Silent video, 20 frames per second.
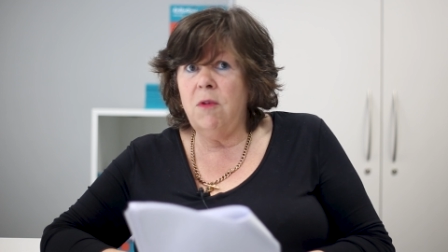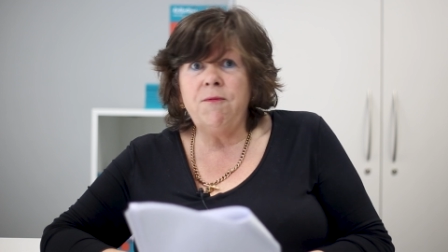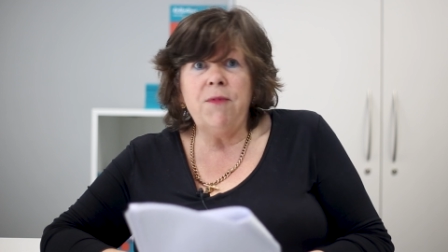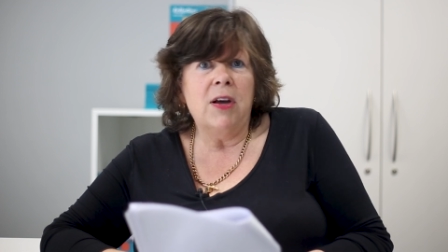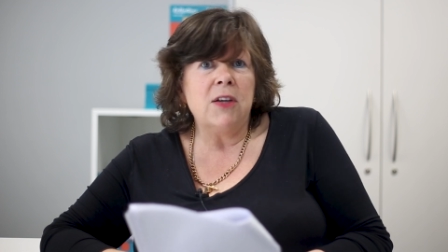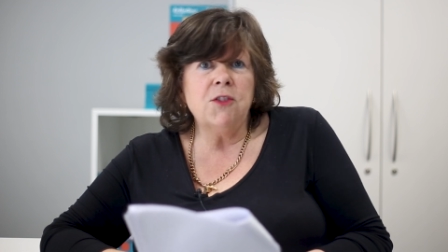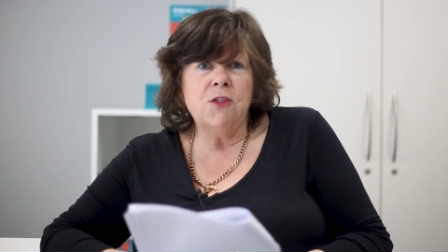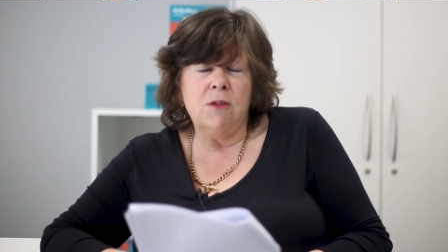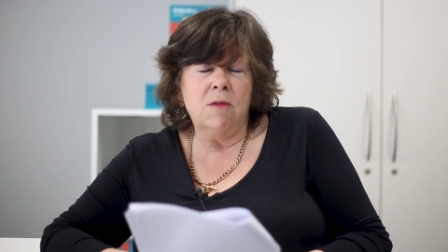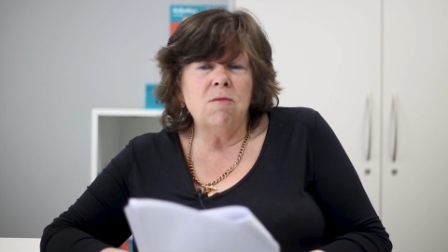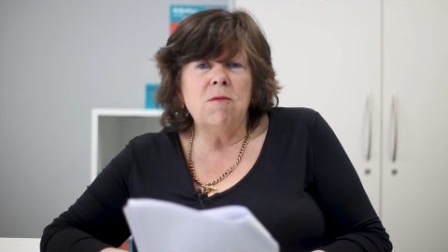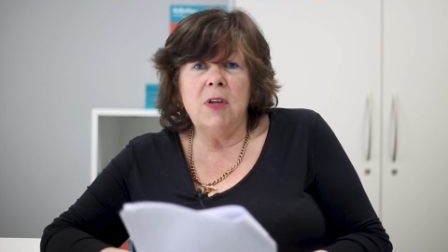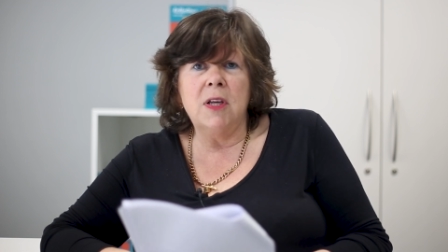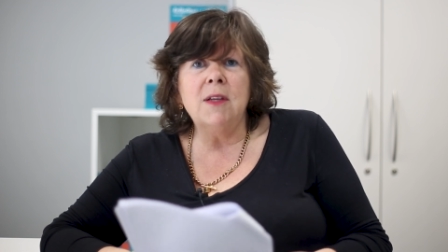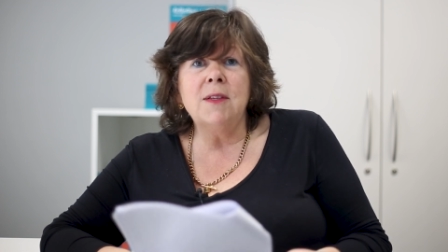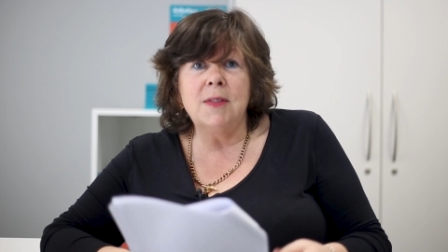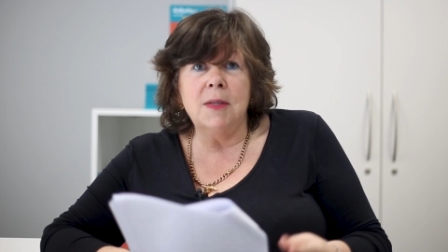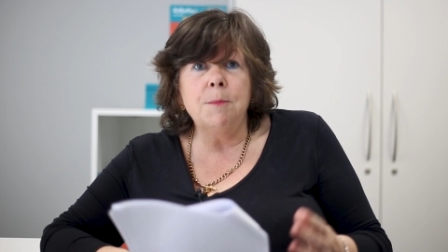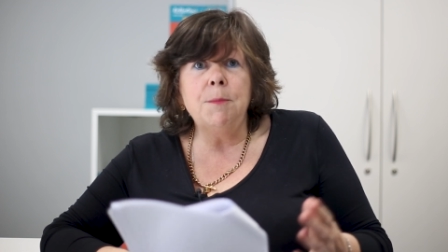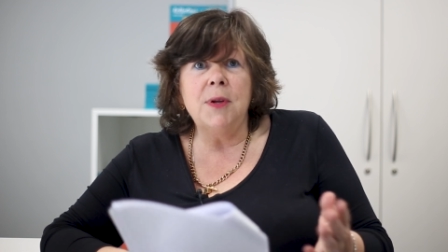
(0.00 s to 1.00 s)
In fact,
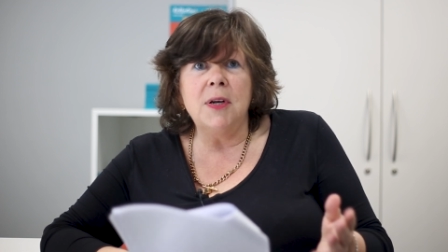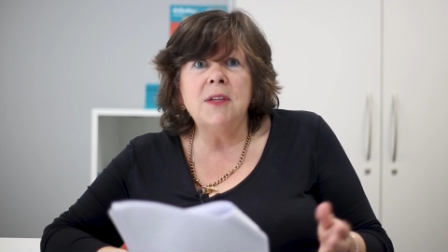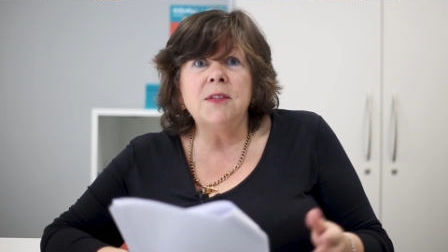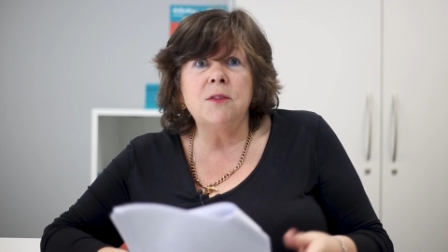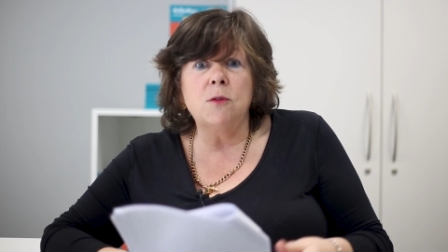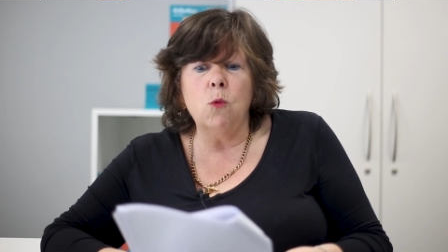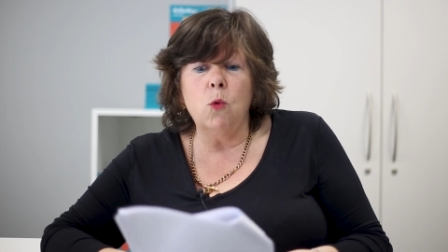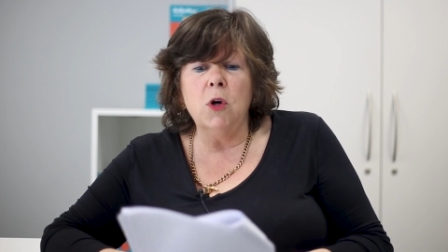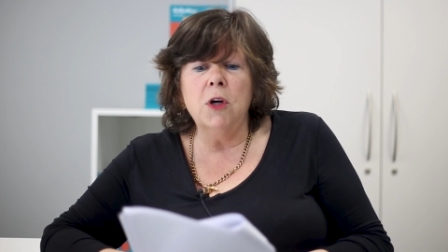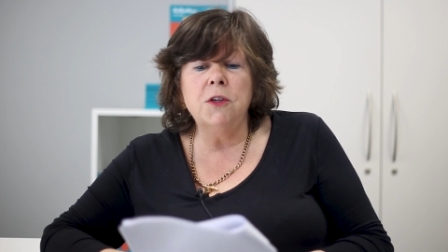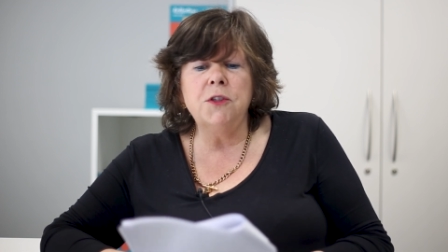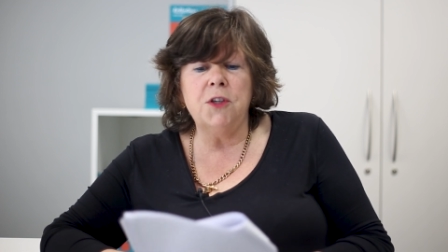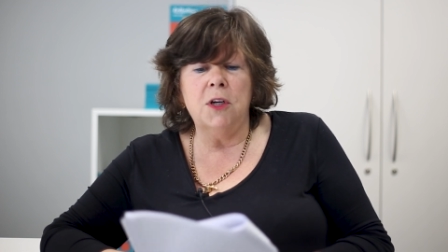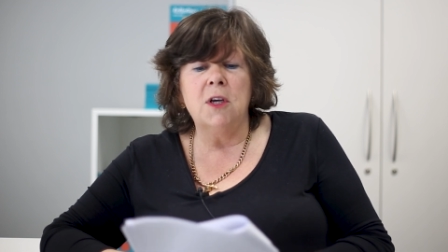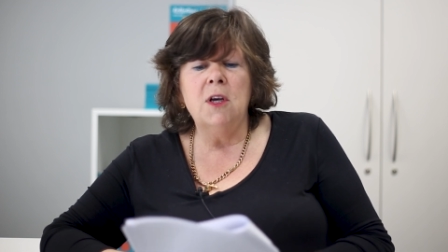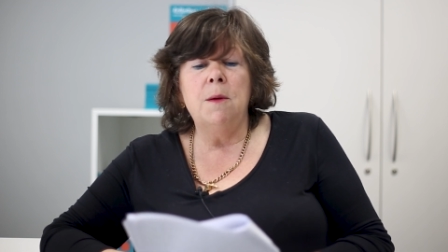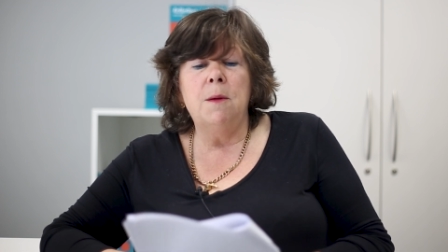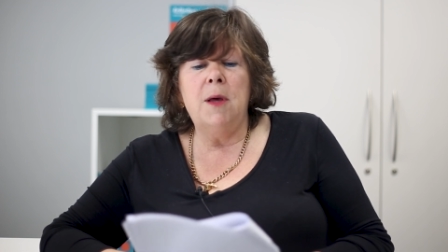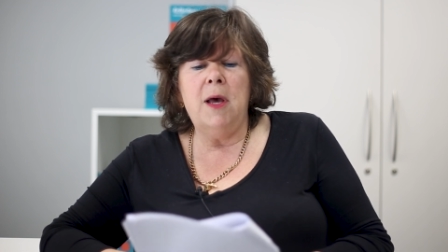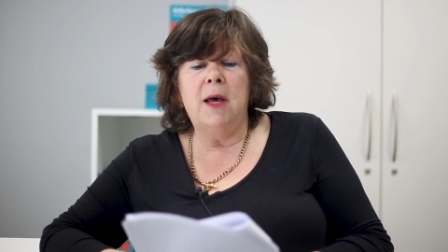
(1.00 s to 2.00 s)
simple is the word
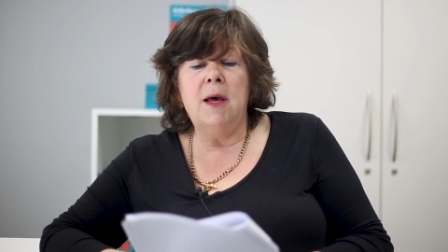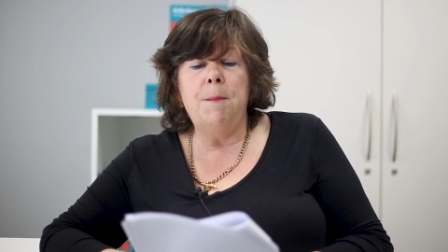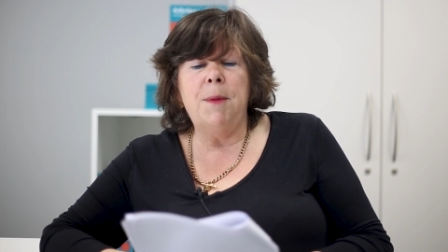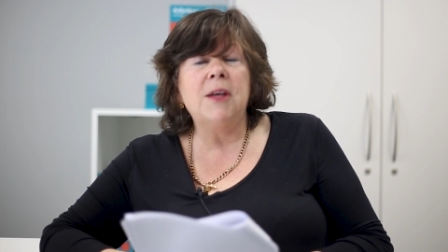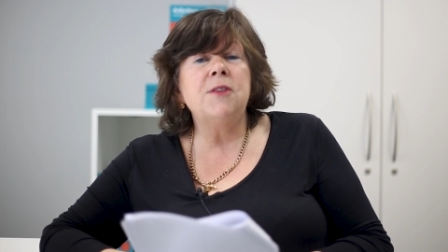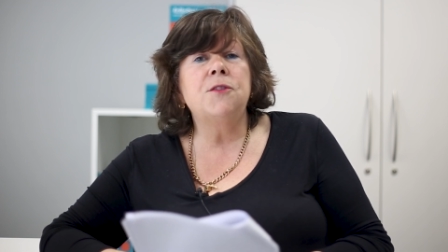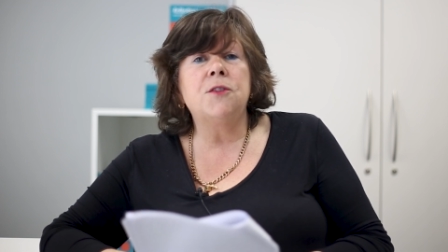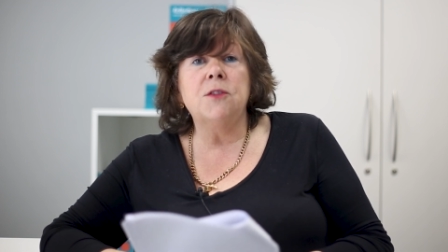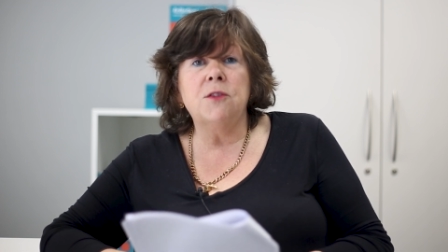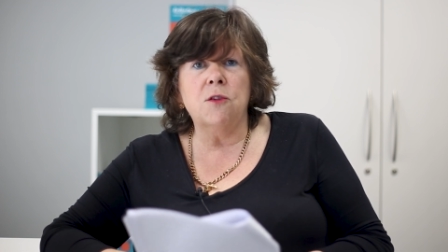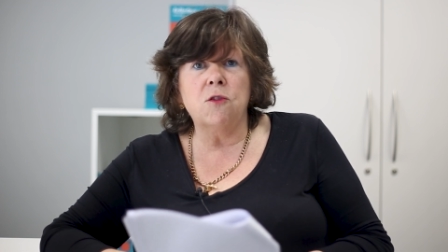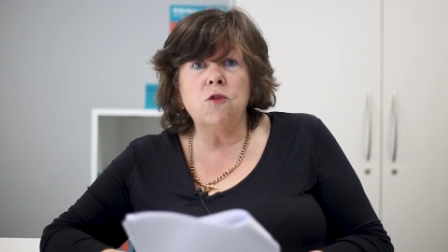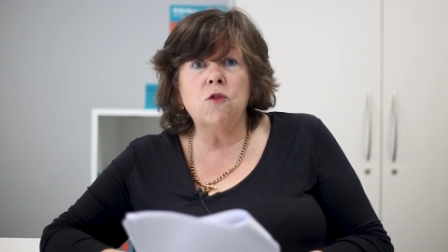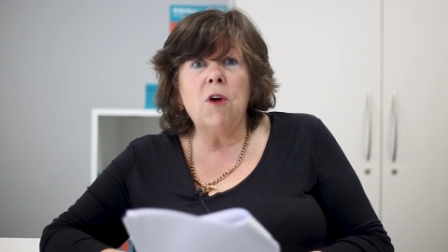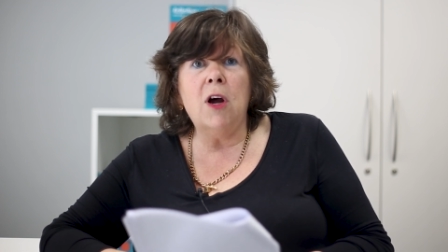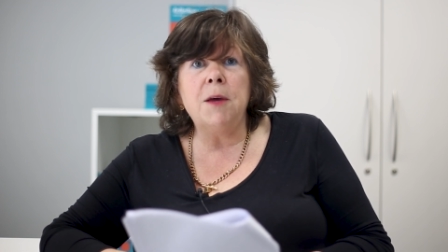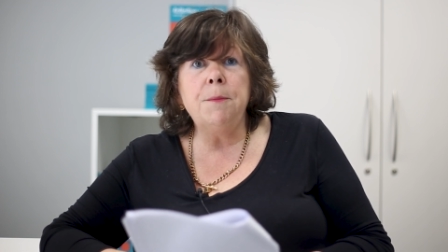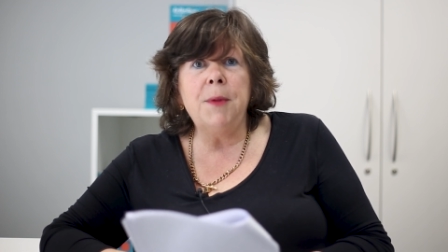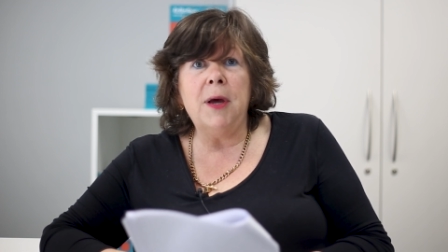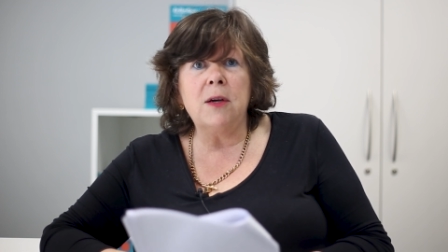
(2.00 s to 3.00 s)
best to
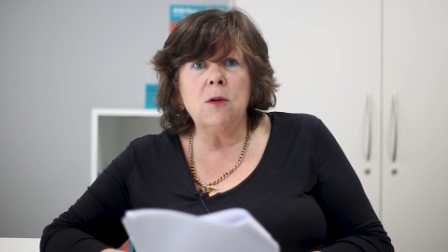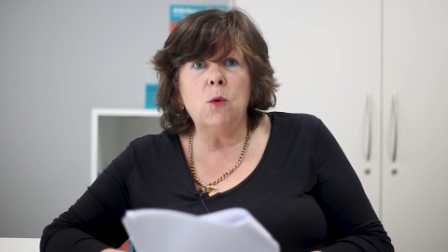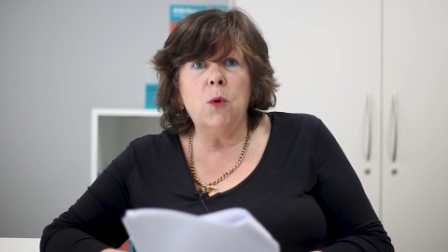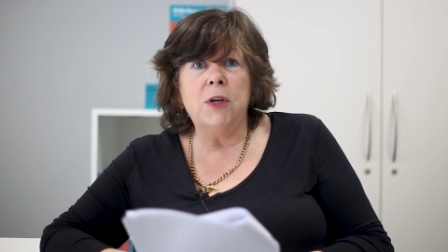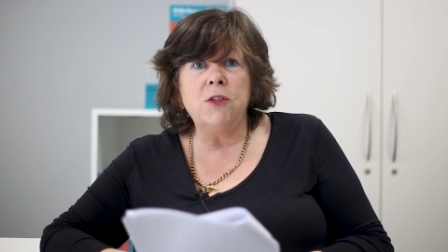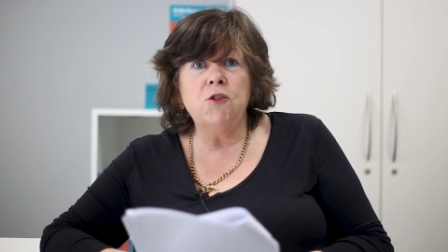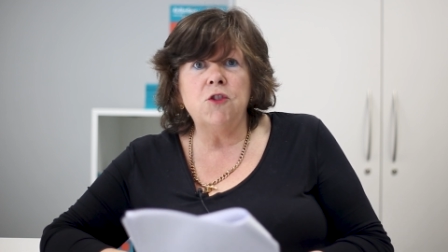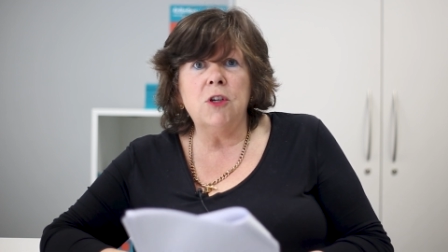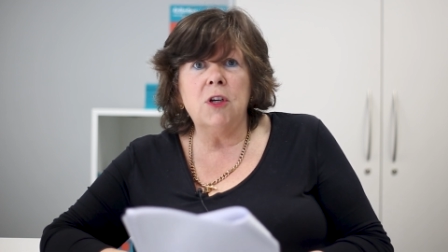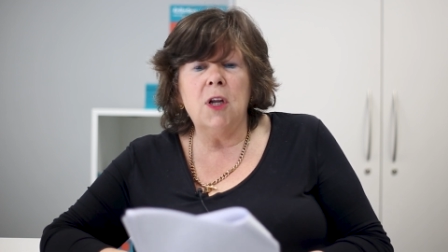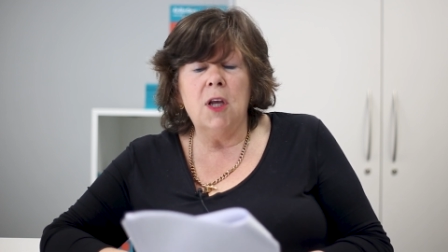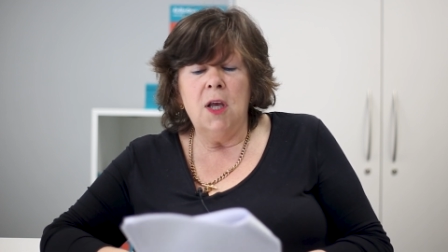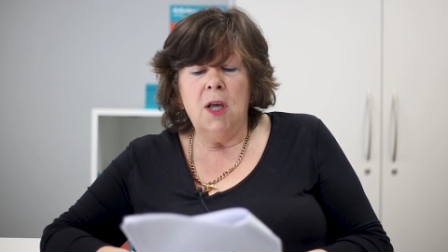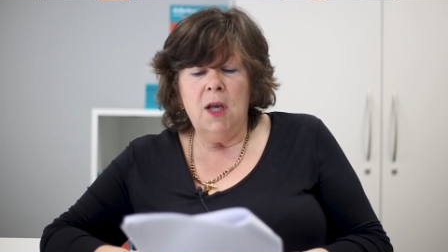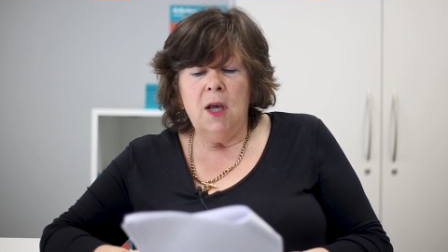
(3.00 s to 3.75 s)
describe that question.